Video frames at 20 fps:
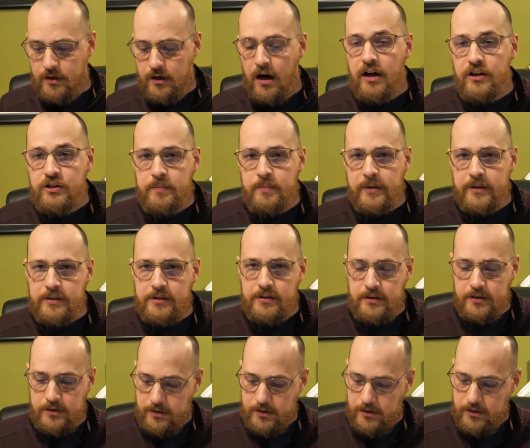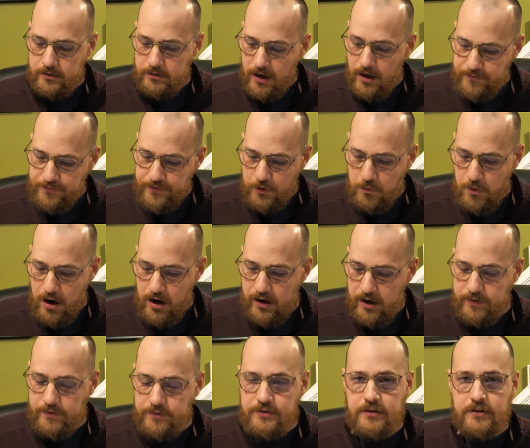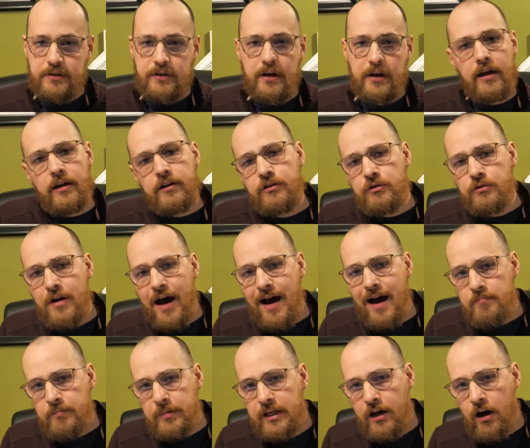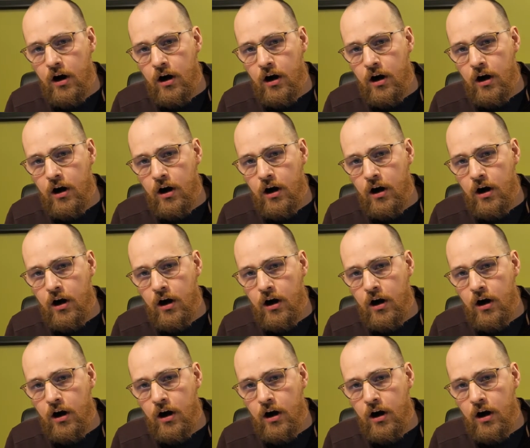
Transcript: Husbands, love your wives and do not be